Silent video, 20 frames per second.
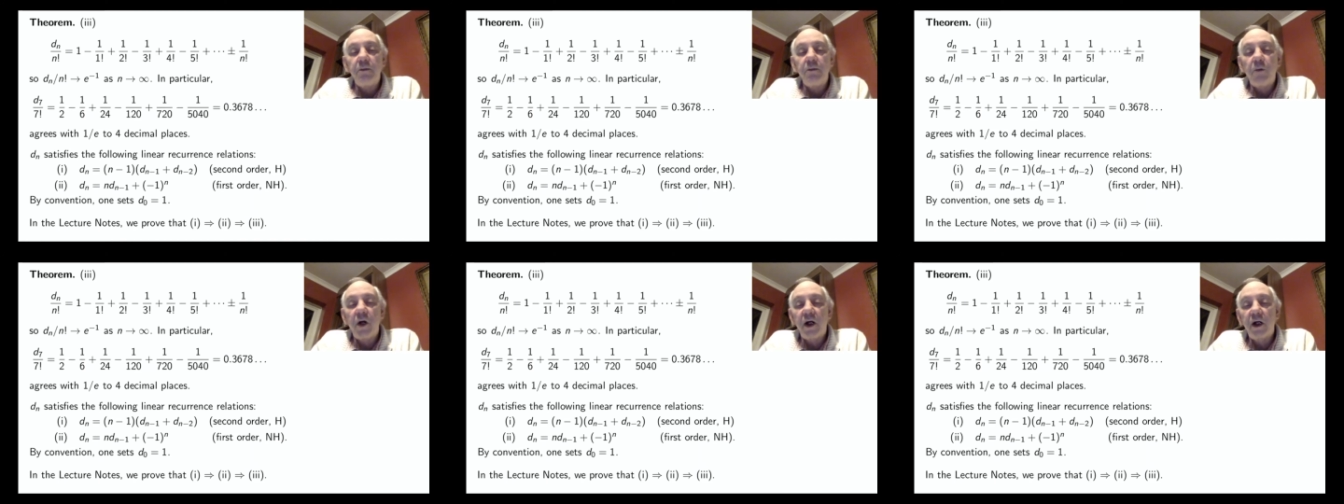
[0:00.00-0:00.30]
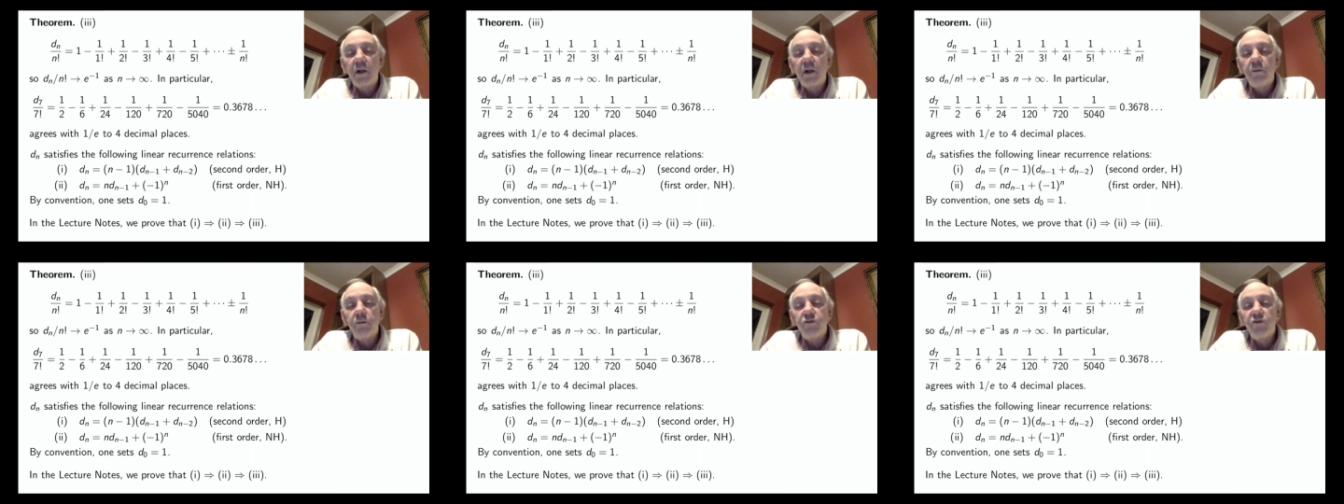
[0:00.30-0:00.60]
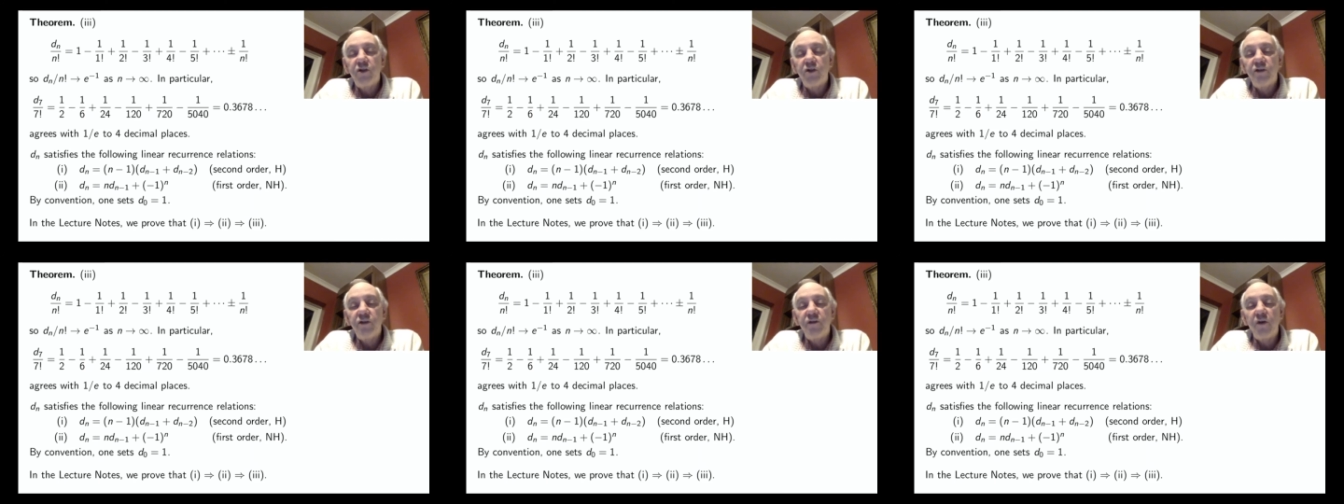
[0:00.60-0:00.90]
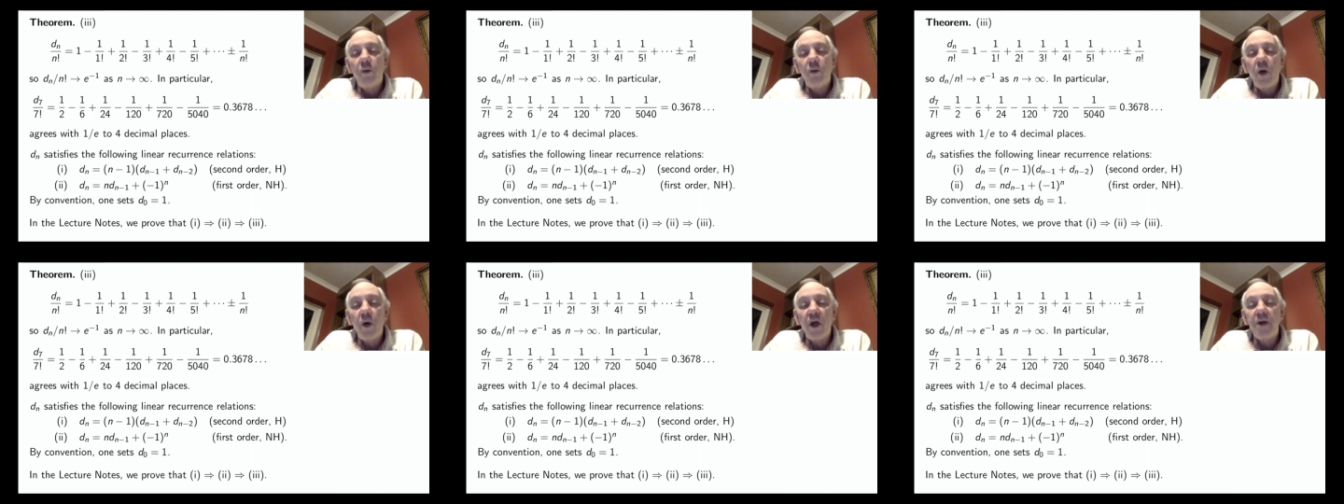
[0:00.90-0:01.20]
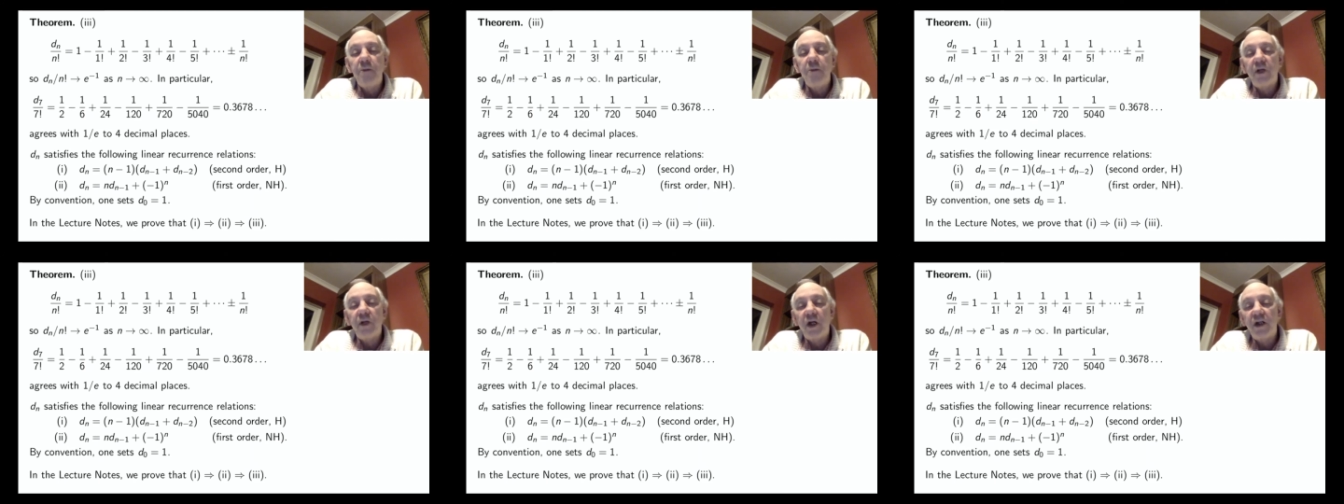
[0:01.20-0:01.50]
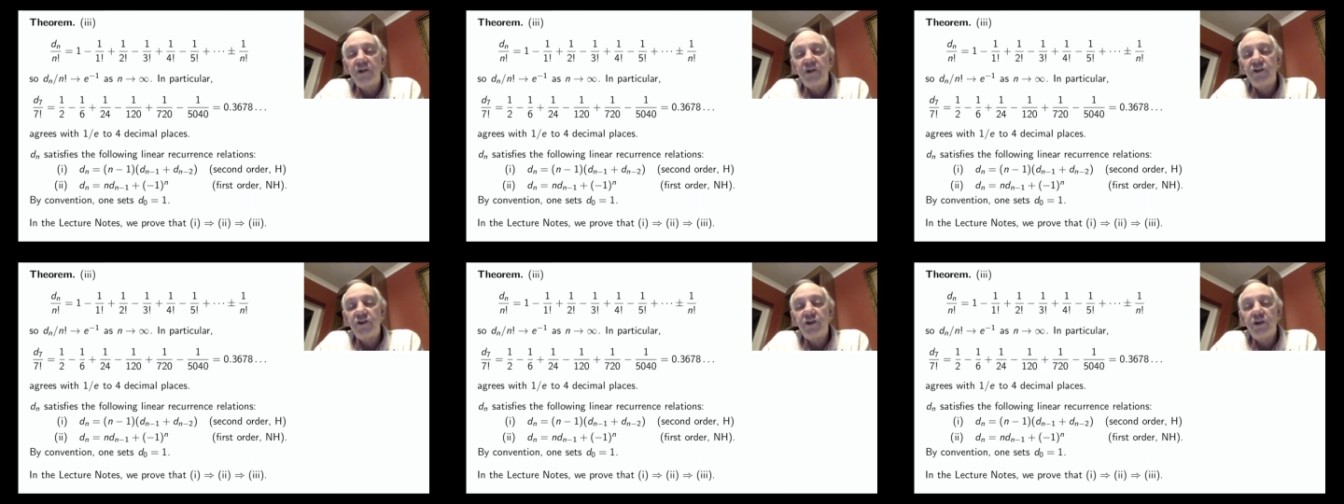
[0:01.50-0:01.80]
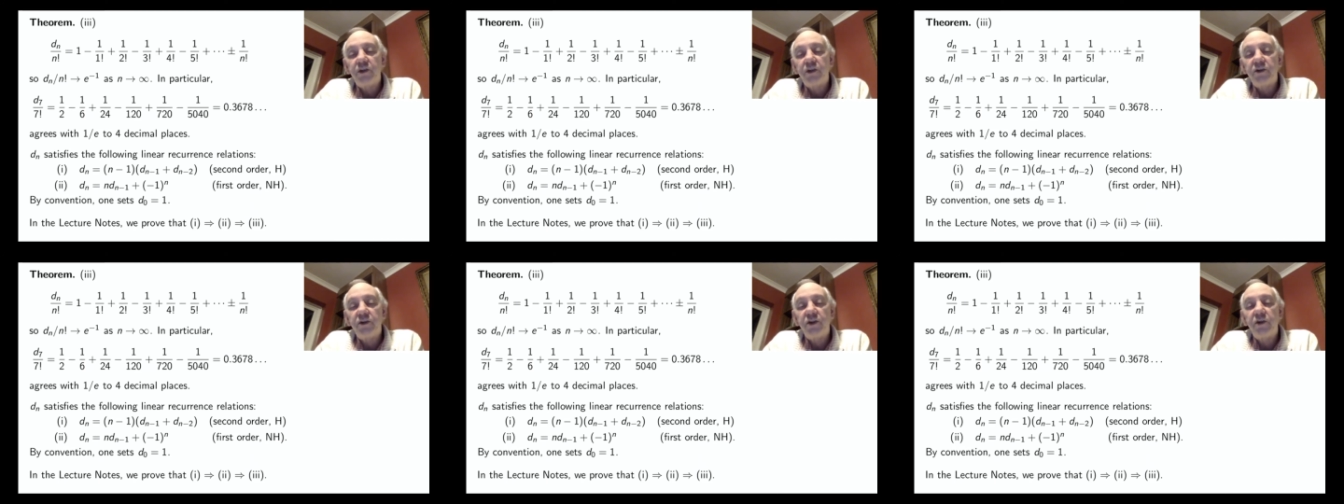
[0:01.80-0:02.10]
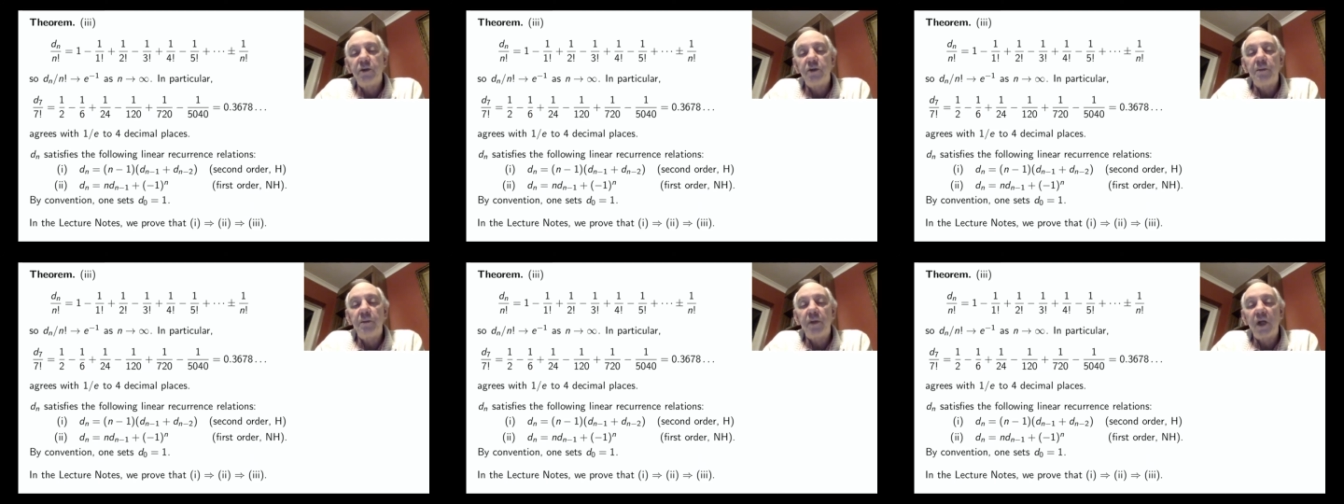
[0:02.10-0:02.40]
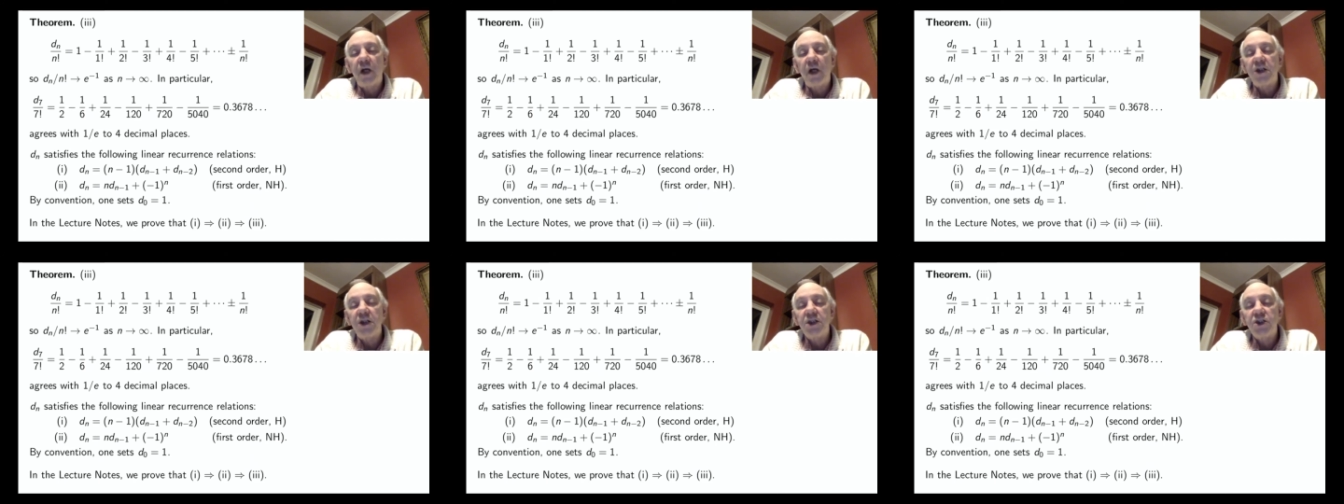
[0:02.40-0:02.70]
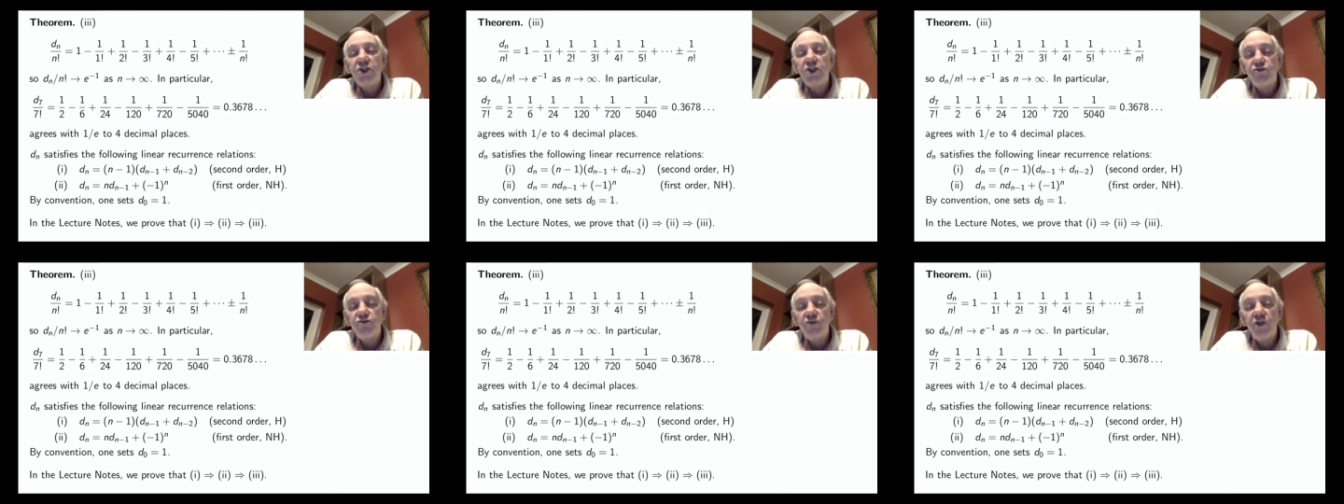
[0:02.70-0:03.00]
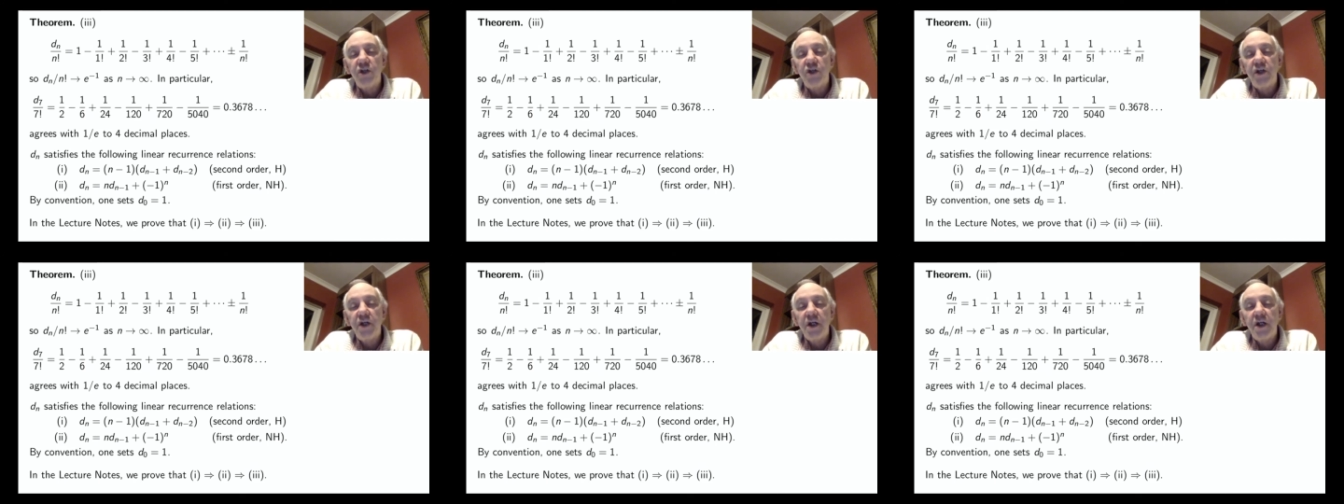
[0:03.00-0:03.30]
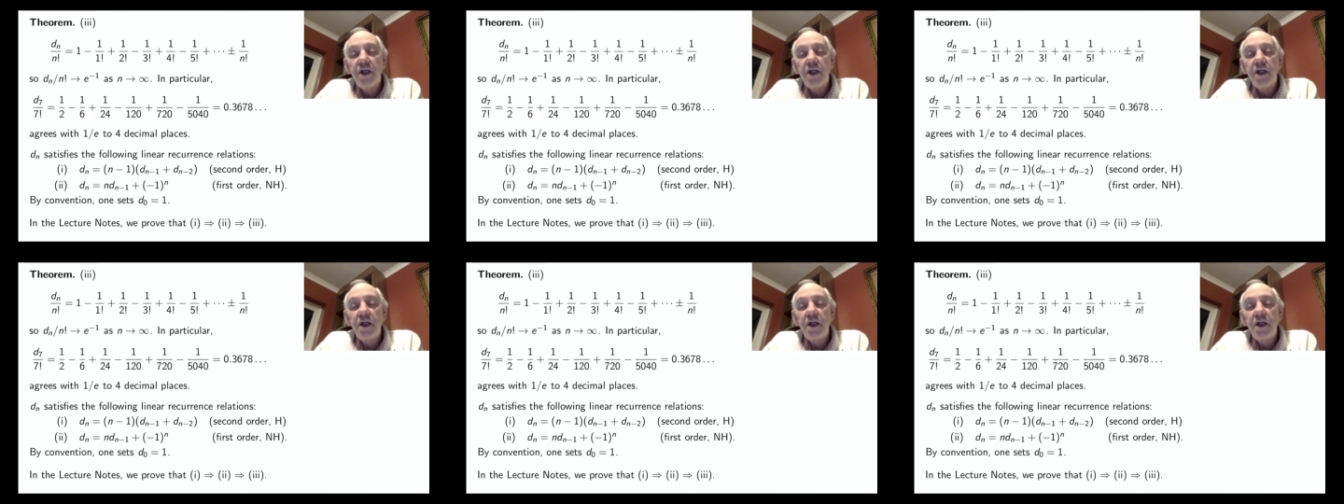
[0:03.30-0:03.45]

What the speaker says: one can prove that 1 implies 2, 2 implies 3,